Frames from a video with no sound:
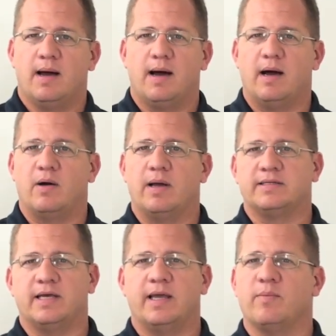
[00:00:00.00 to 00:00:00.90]

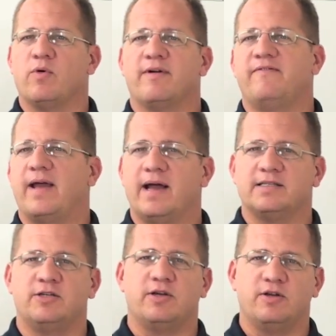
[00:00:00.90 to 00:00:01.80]
As they get more
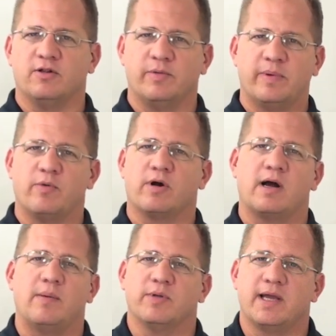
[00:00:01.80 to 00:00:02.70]
advanced, you can do a little bit more
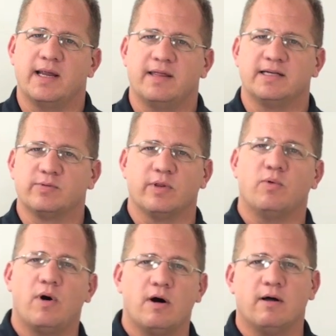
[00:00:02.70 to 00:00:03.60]
complicated things with the
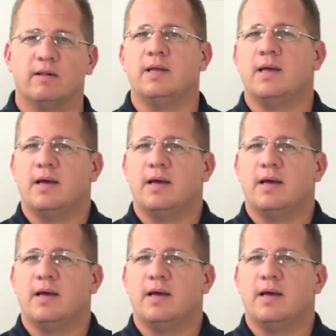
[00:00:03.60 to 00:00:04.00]
wall.